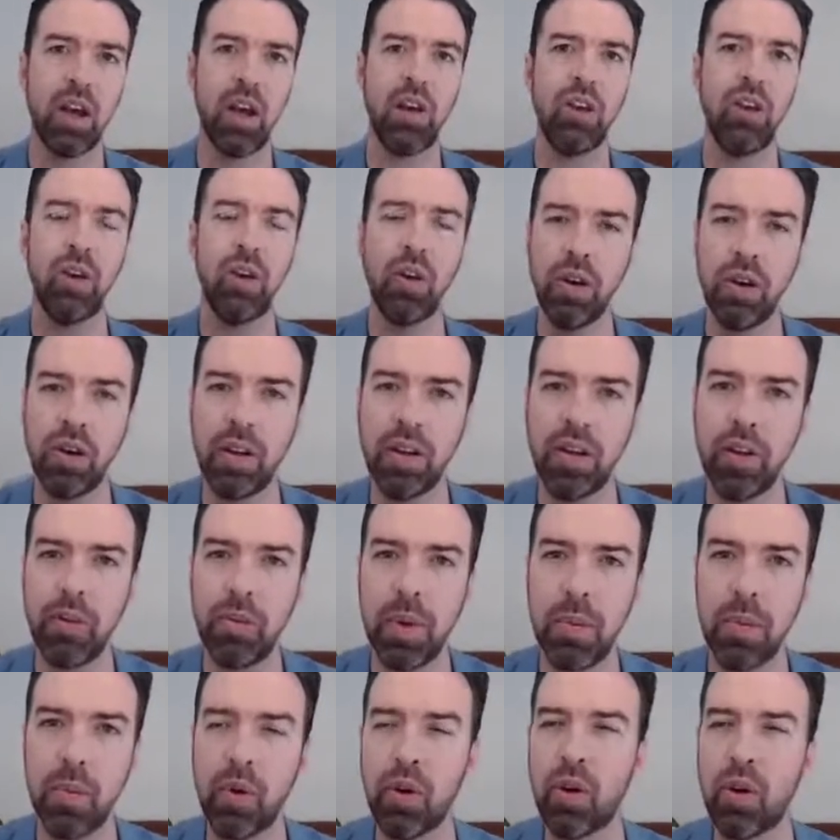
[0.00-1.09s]
You're a little
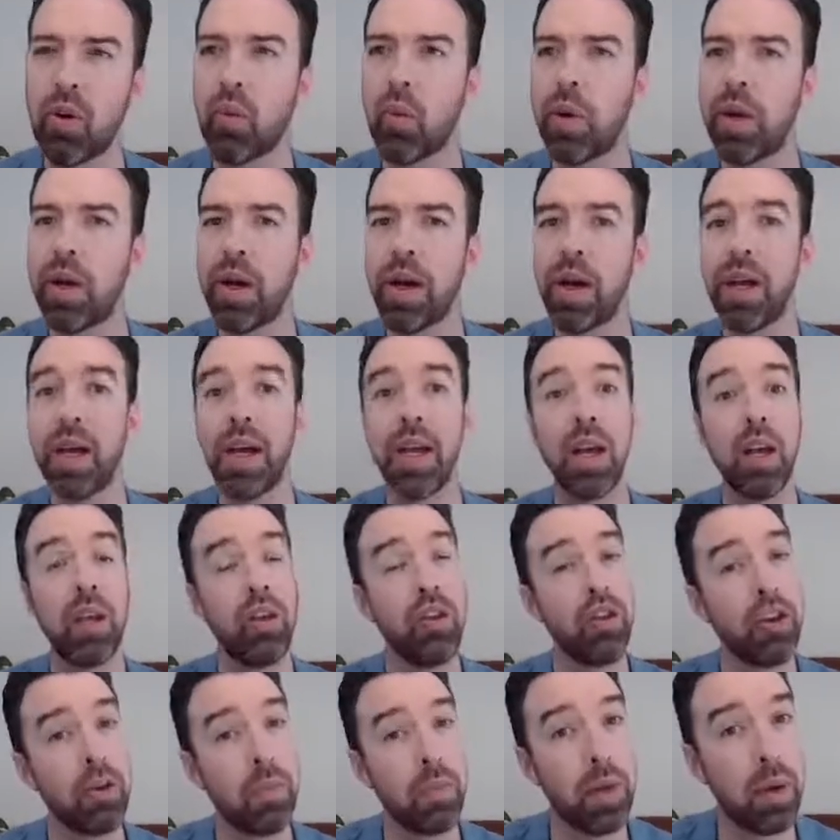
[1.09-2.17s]
bit more aware.
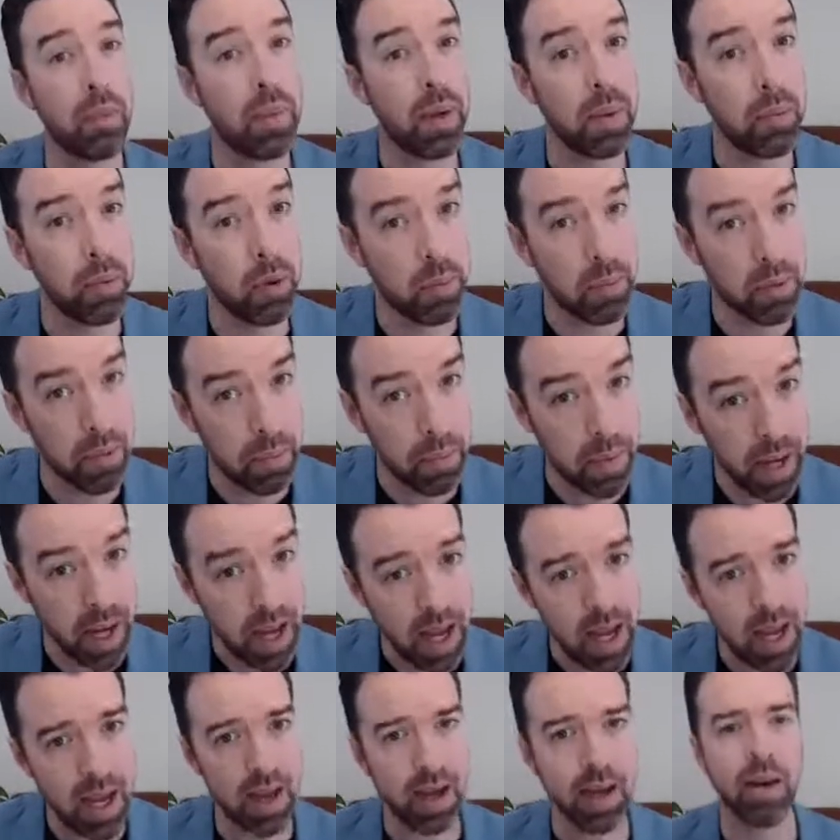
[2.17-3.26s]
You can be a bit more
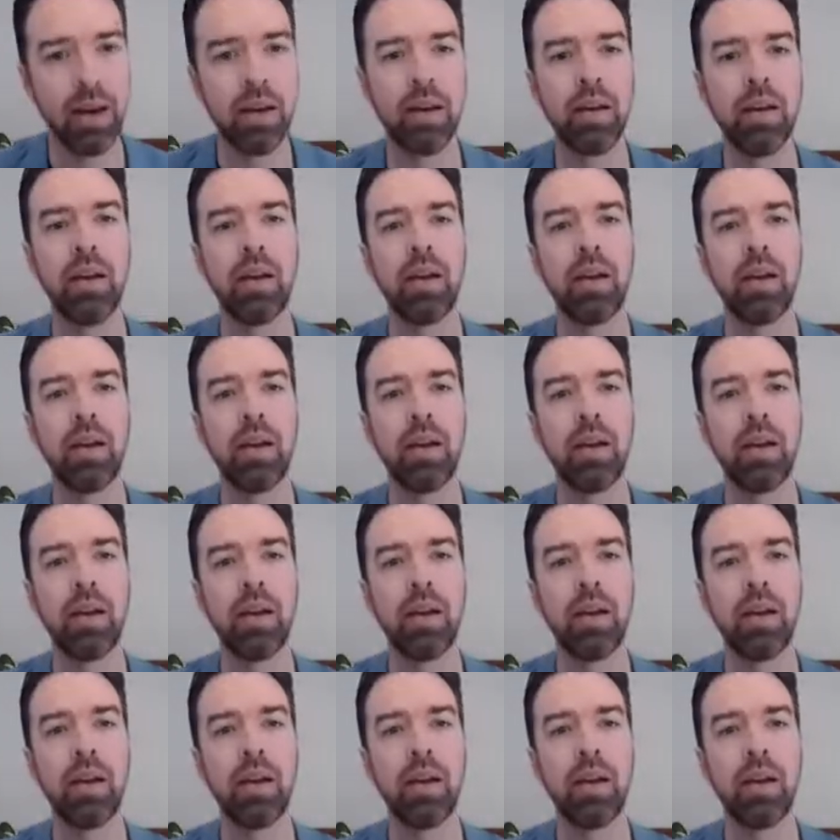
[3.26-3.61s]
prepared